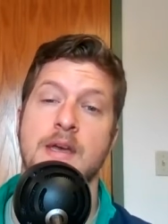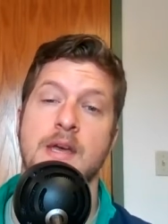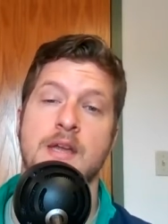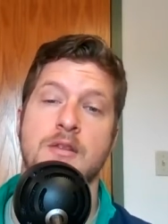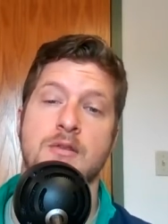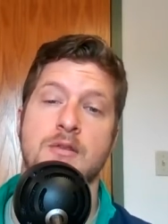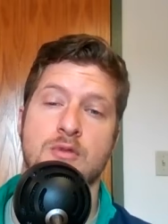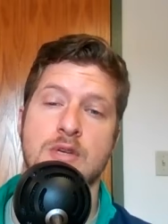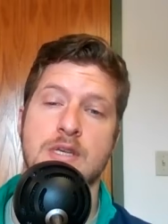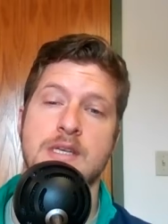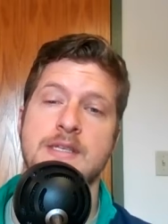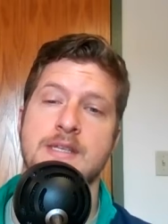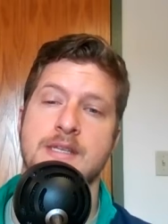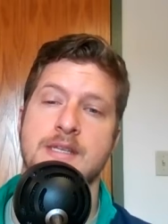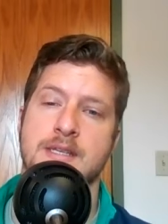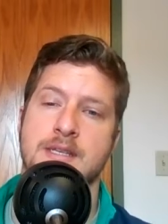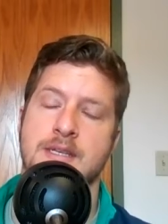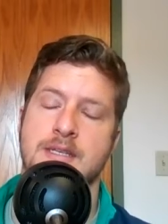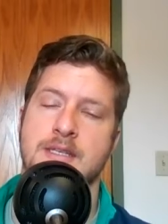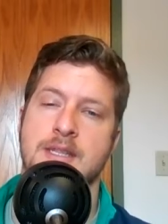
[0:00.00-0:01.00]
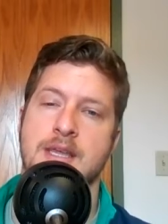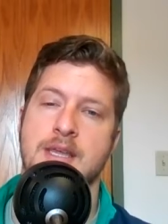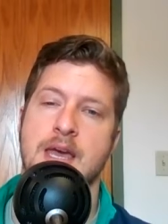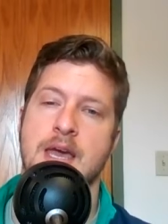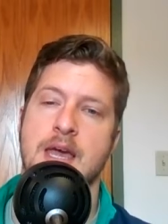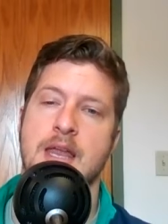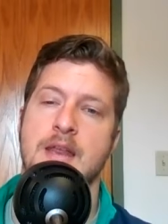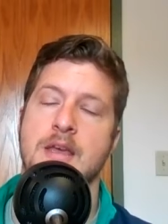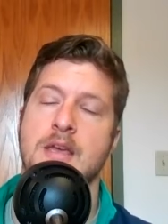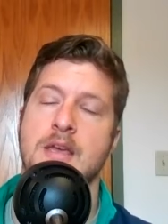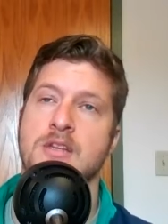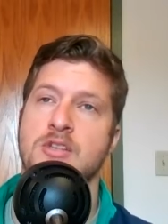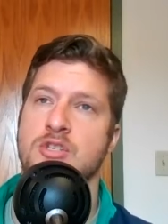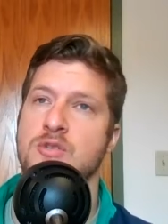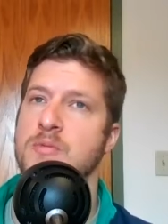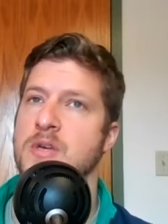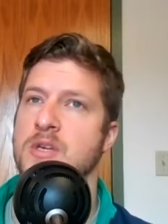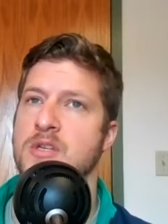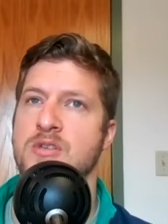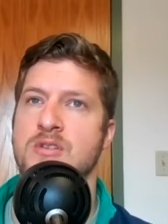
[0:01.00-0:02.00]
And the reason is that
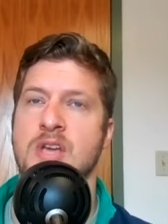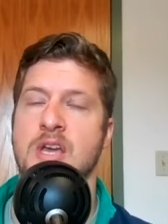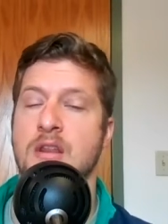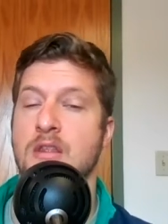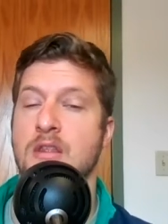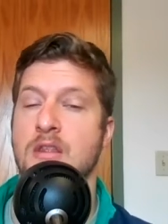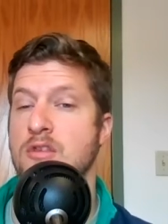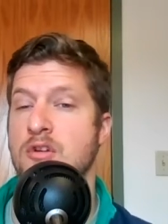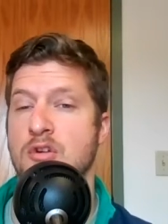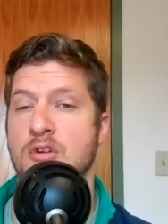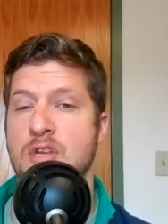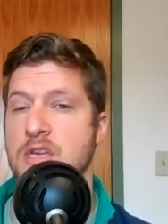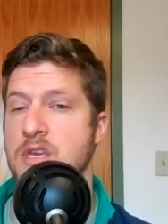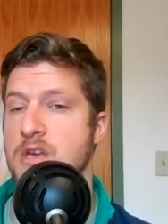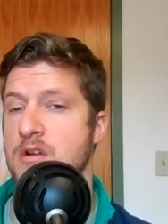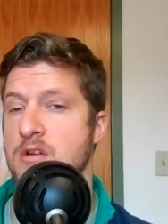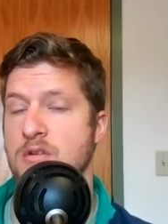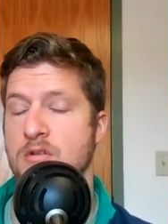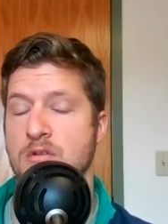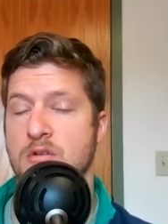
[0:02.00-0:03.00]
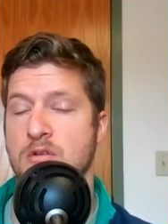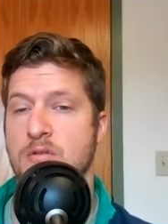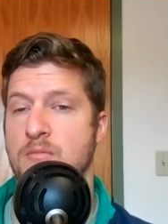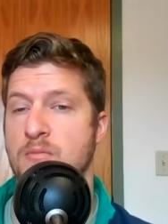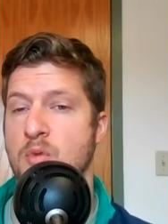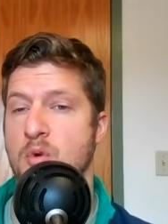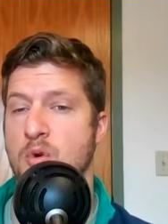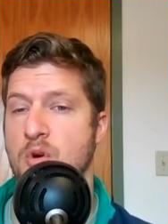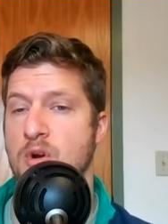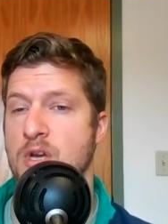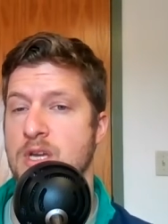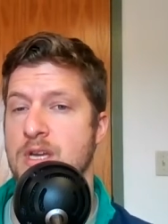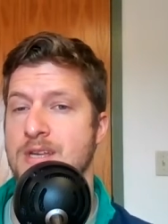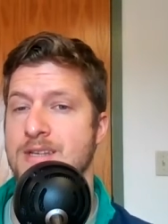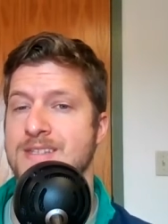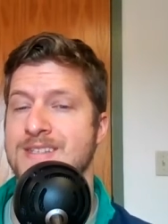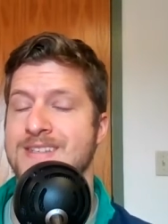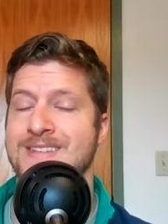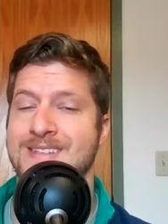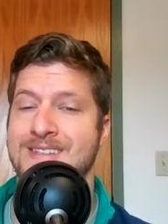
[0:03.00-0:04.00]
just because you get a 30-year
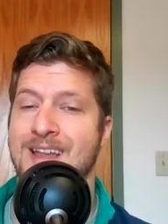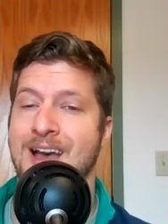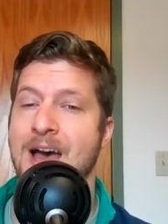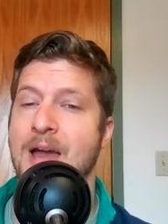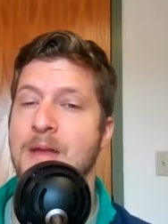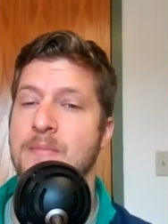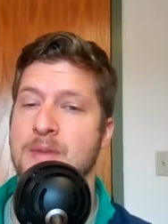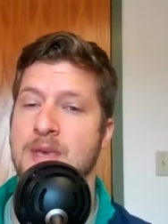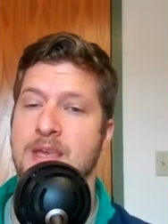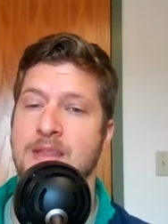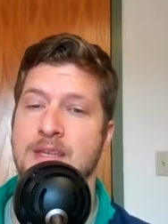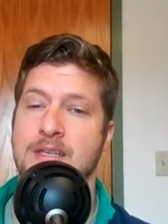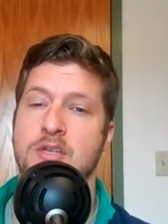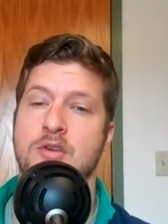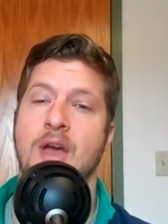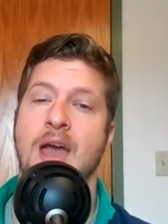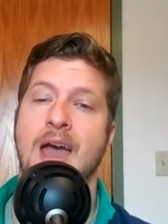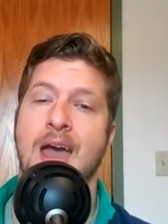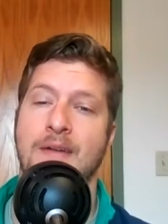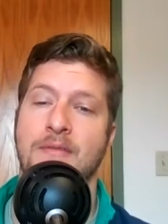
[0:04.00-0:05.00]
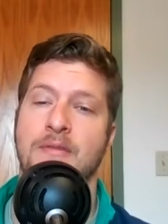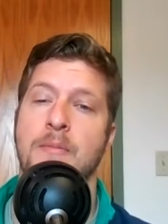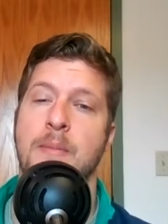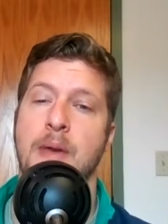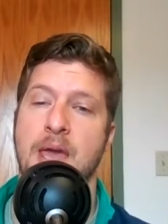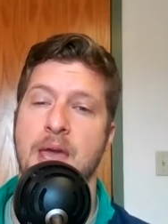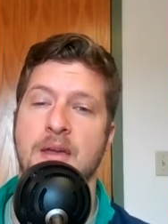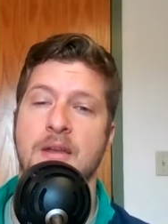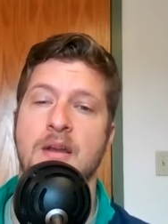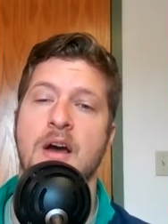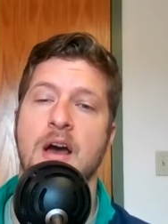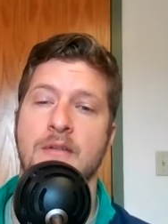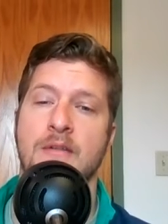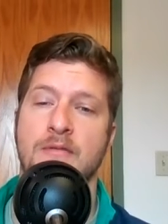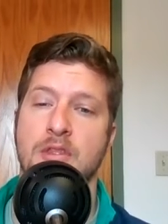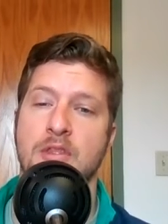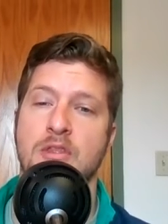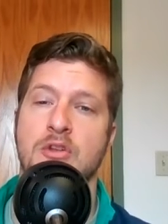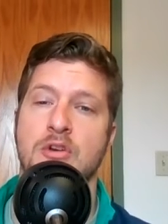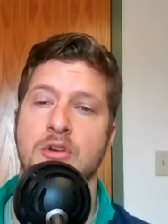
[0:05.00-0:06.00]
mortgage does not mean that you have to pay it
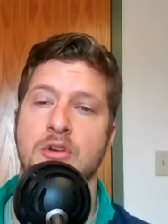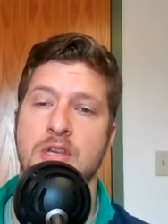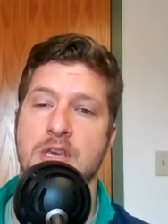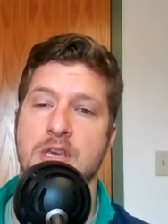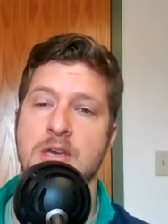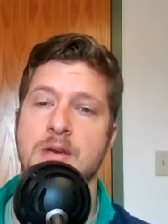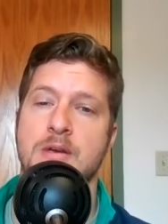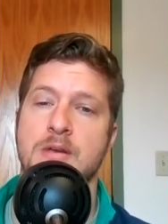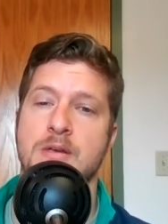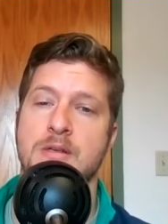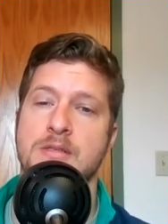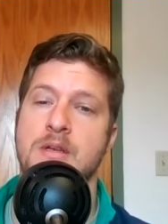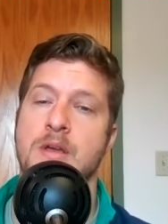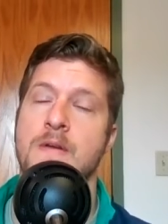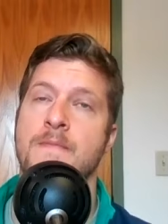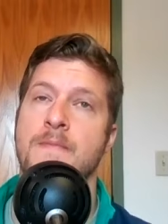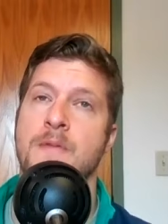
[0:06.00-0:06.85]
off in 30 years.